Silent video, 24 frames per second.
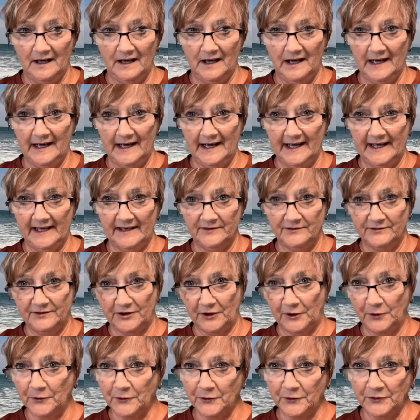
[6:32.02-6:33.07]
and
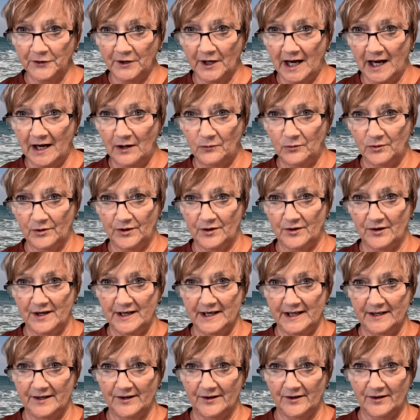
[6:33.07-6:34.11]
turned on the hot water
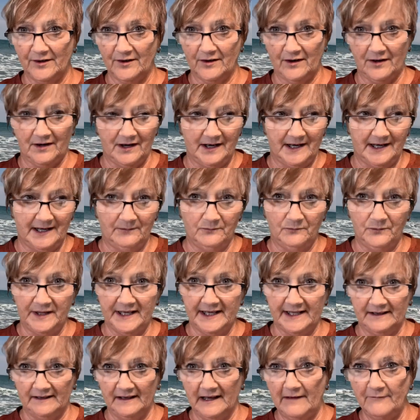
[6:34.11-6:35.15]
heater and we
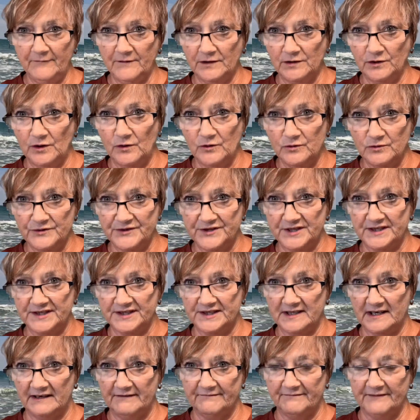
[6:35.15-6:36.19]
had left clothes and
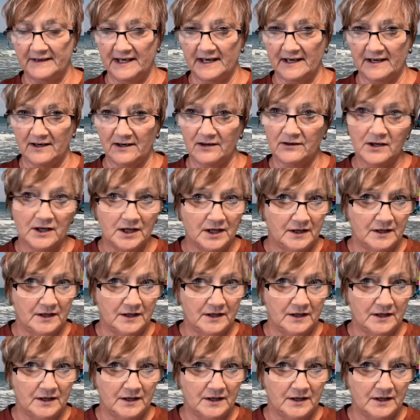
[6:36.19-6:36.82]
stuff there.